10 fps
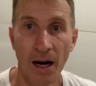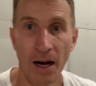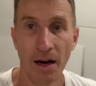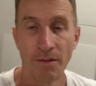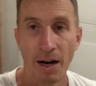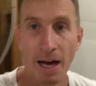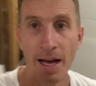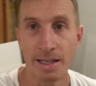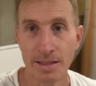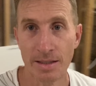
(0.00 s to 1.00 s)
All
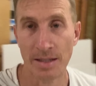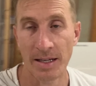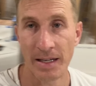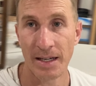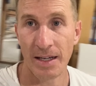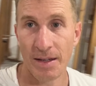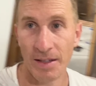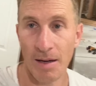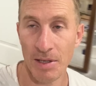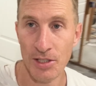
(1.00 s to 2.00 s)
right.
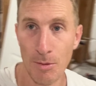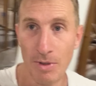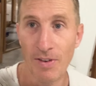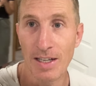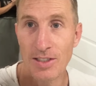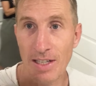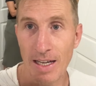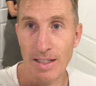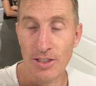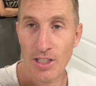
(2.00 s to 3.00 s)
Got my supervisor
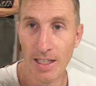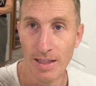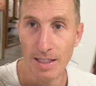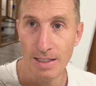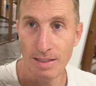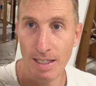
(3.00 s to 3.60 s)
down here checking things